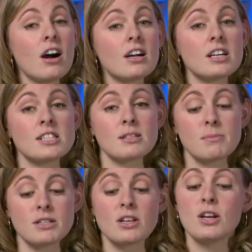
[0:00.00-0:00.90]
our
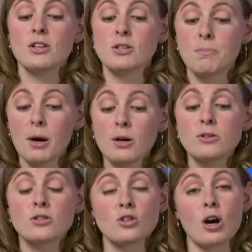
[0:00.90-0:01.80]
customers to
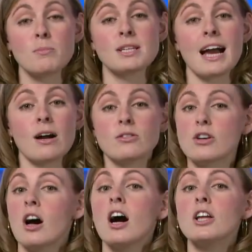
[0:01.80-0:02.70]
post jobs out
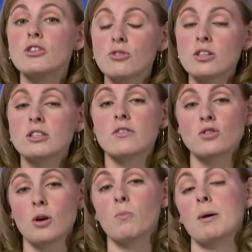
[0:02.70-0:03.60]
to hundreds of
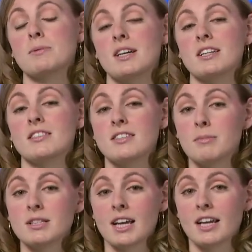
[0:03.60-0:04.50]
job websites
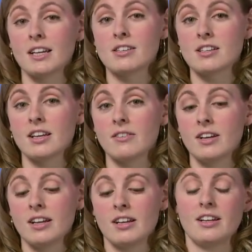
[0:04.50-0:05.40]
simultaneously.
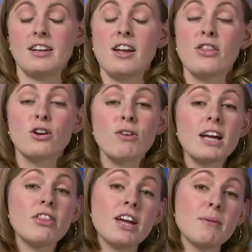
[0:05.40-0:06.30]
The
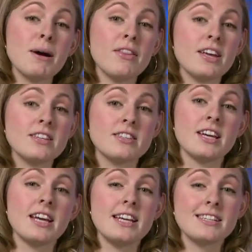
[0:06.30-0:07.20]
great thing about this
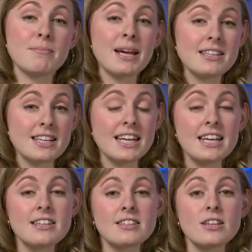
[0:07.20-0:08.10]
is it makes it
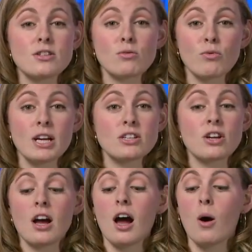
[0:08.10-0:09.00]
easier to
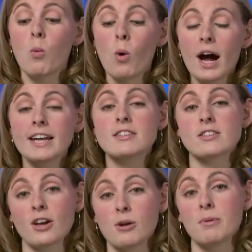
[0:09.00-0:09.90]
reach a wider
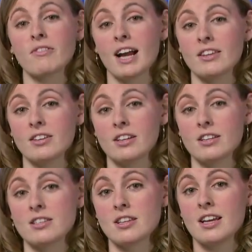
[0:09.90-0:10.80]
scope of
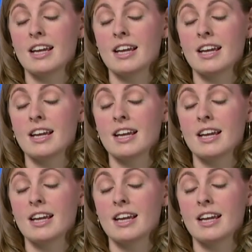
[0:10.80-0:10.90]
candidates,